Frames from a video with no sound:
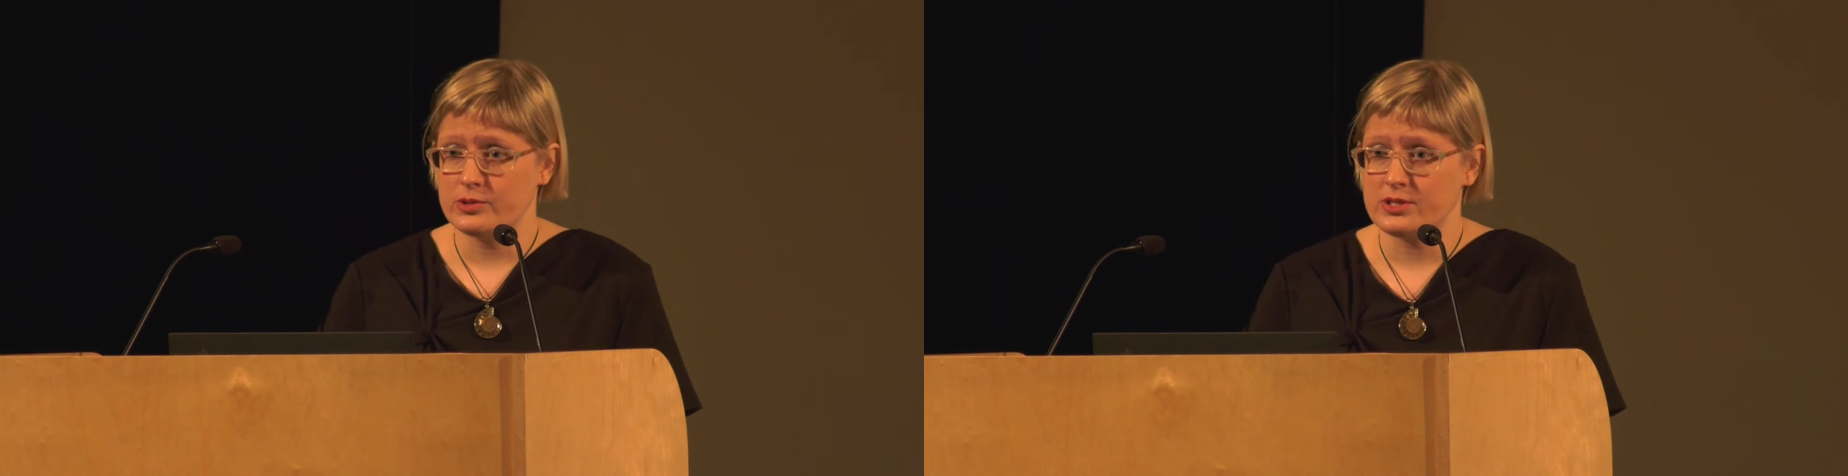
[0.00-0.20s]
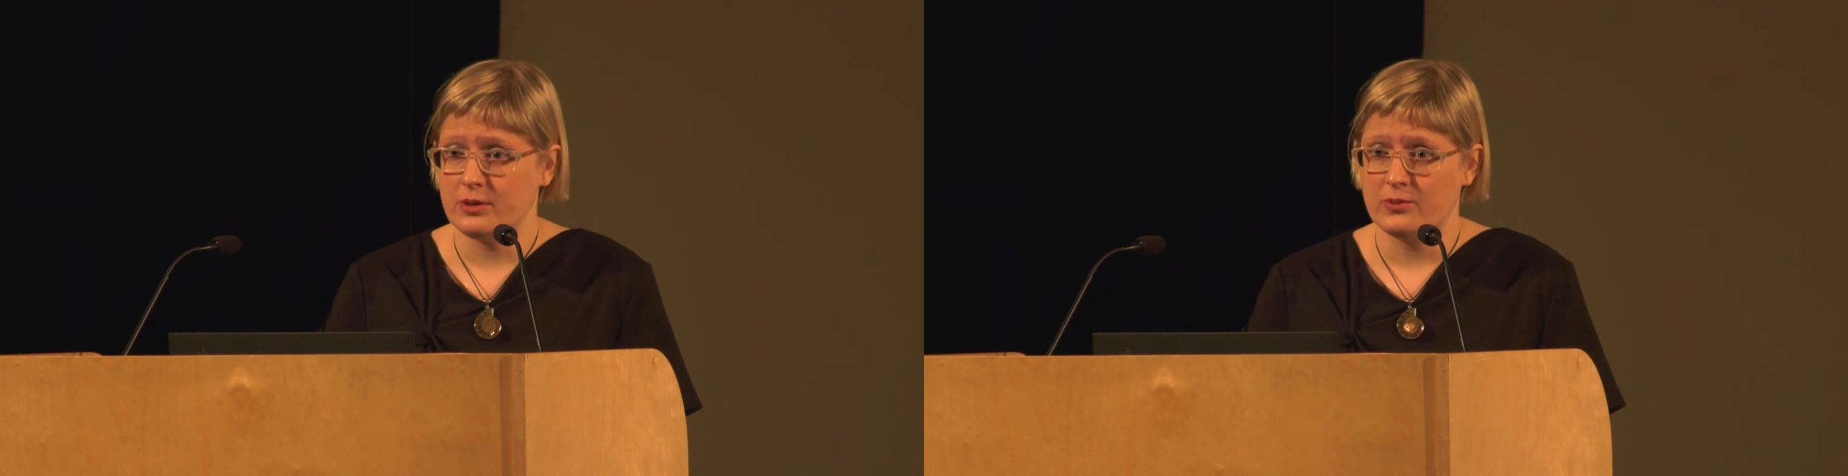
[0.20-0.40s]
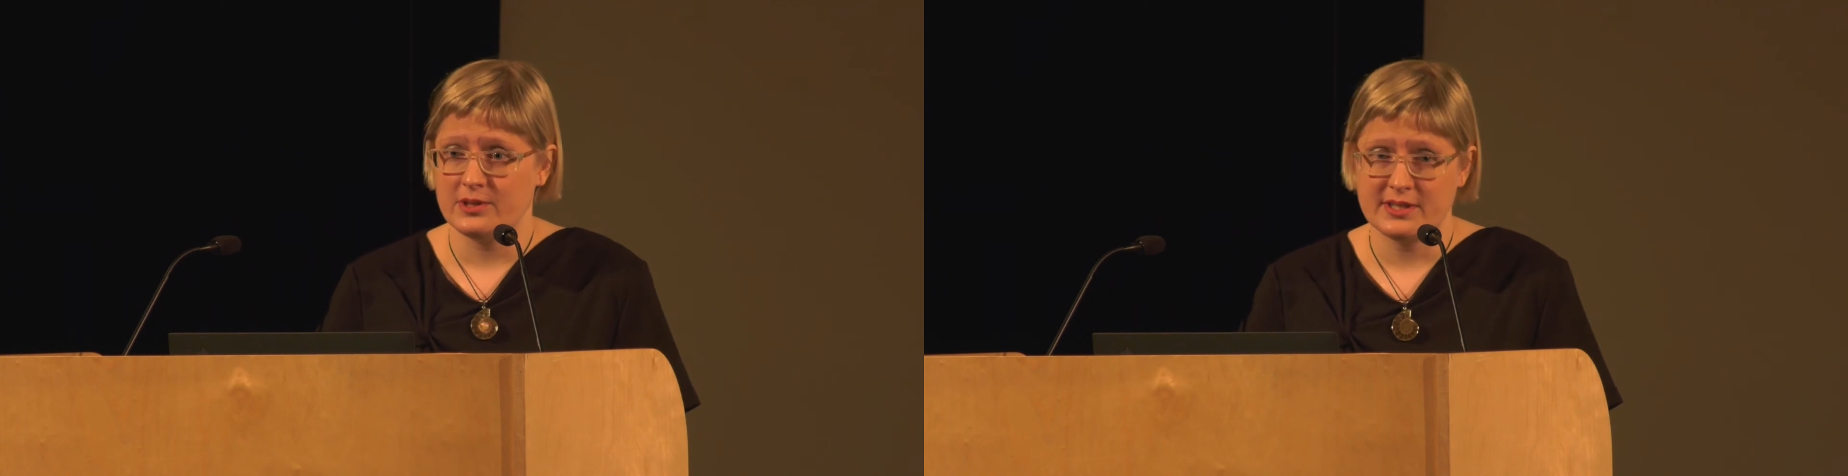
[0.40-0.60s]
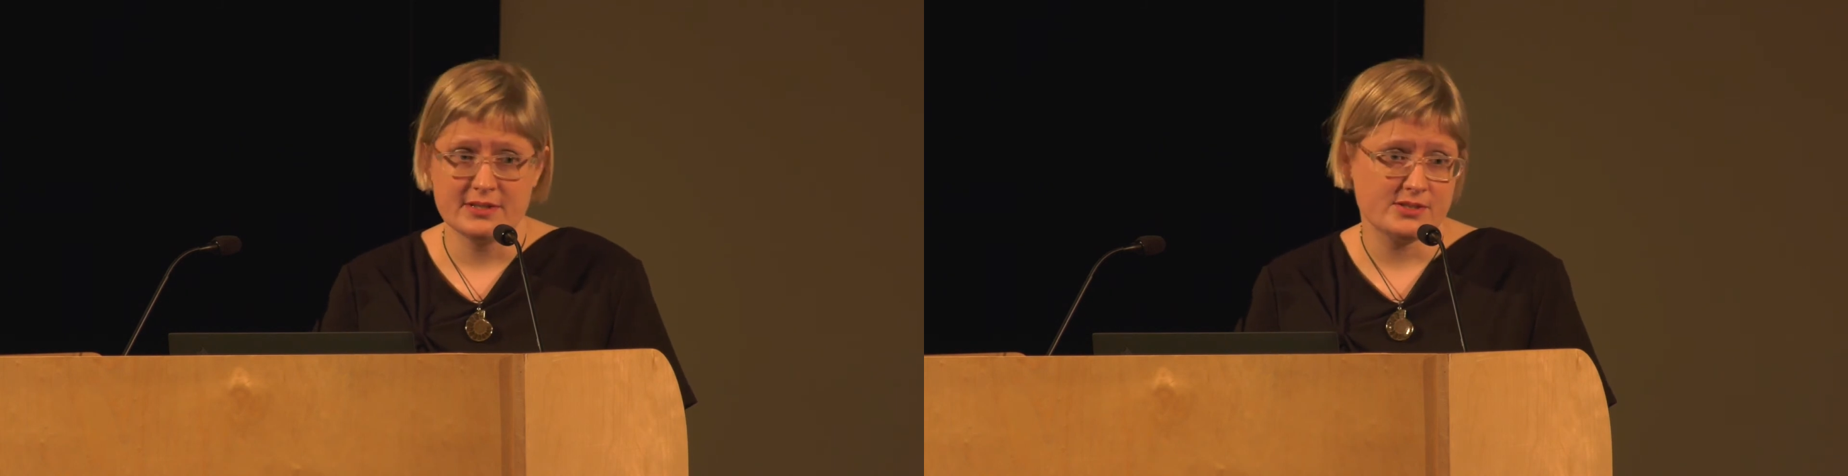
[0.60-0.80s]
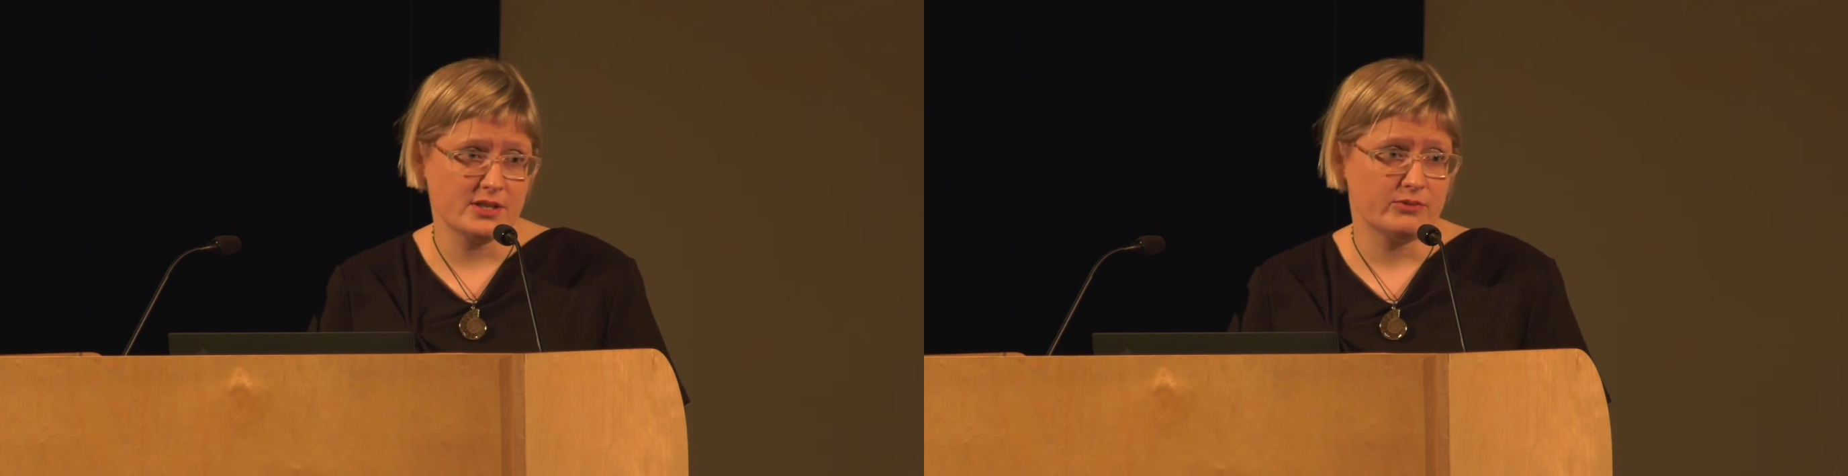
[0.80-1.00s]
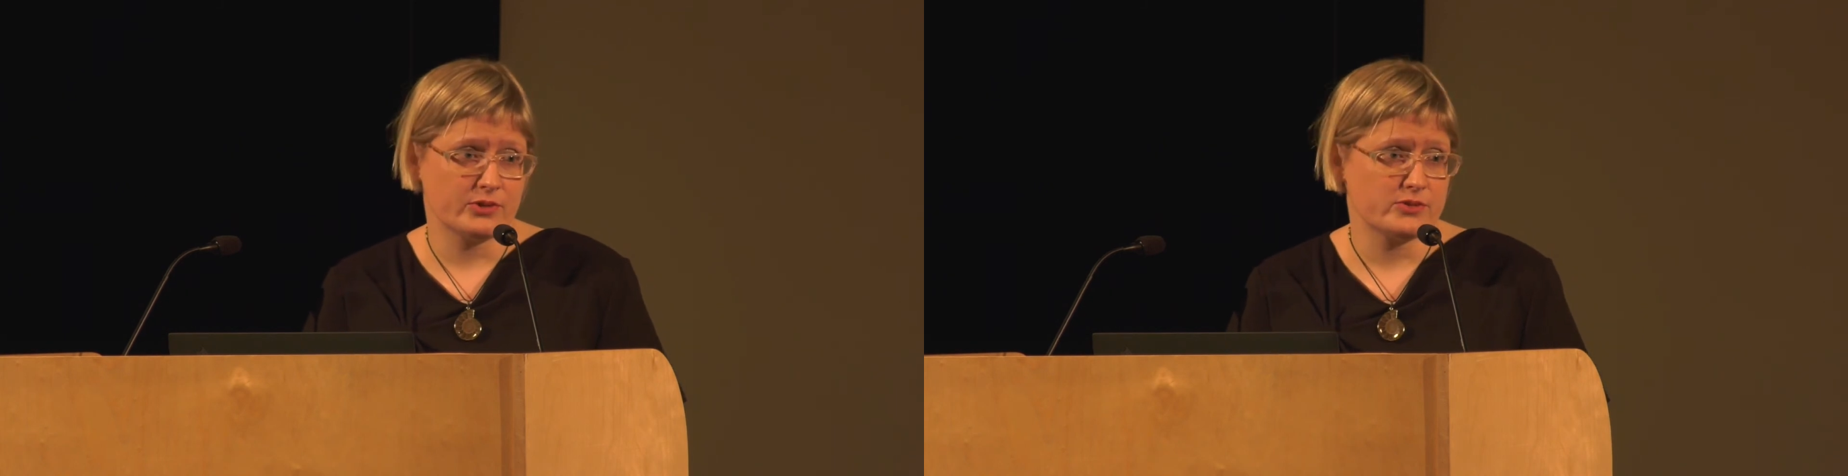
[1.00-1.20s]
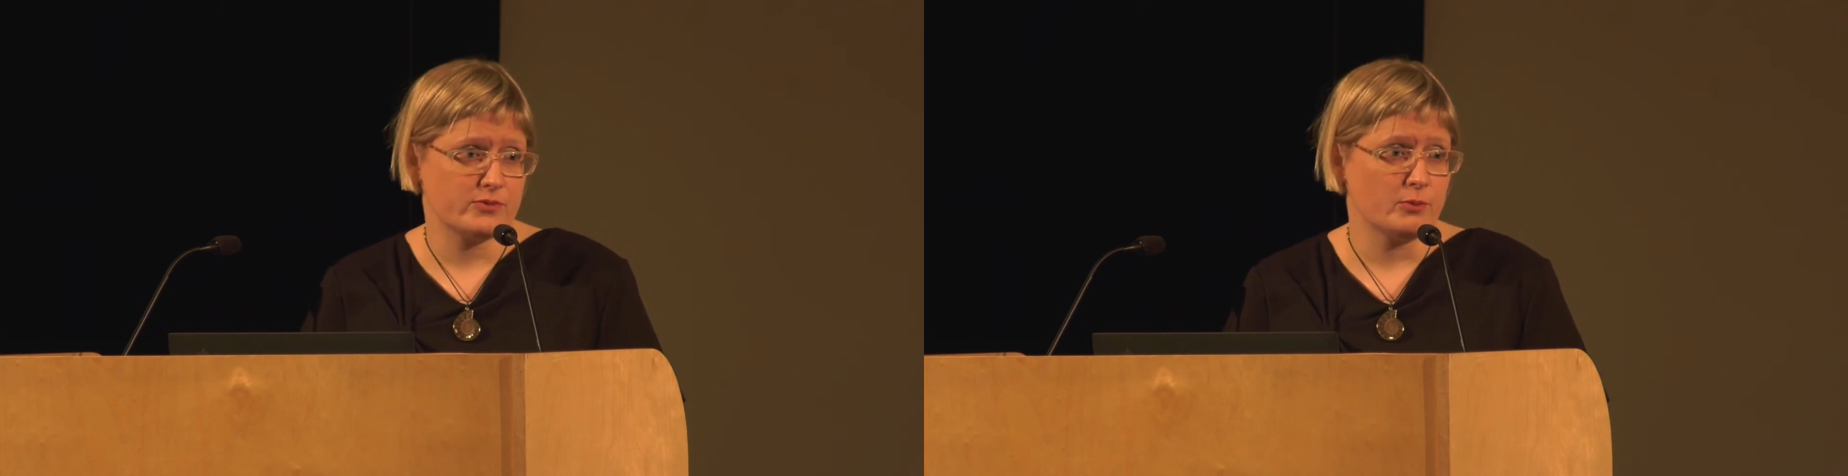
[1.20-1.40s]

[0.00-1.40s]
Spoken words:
knows someone that suffers